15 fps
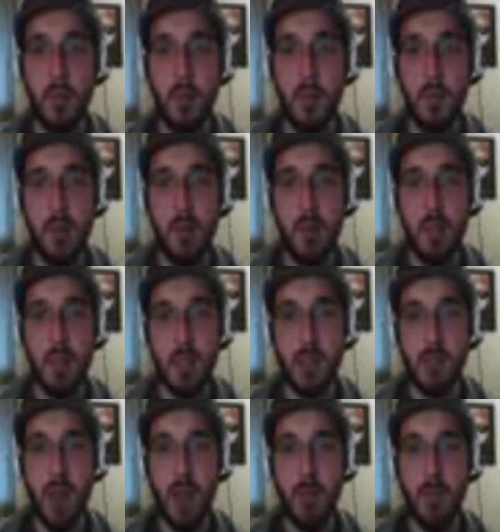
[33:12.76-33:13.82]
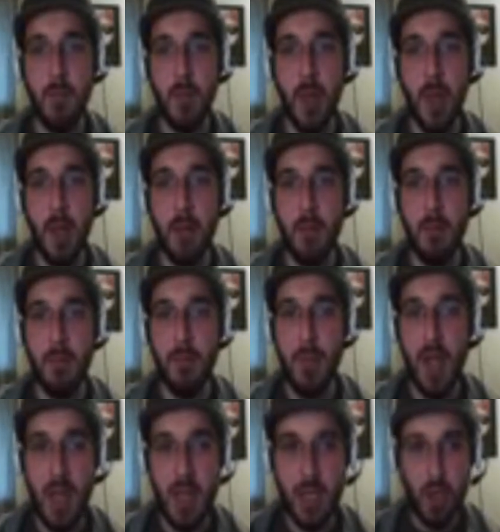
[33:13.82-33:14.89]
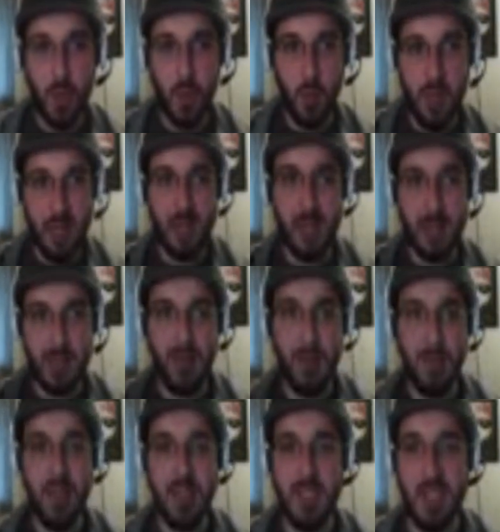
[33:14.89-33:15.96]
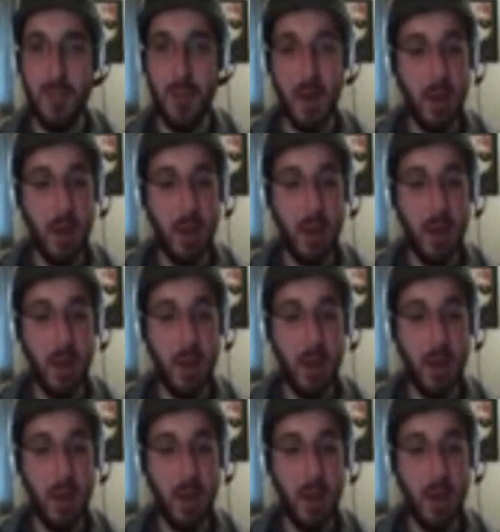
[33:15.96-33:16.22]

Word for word: This is my, like, major weakness on my team right now.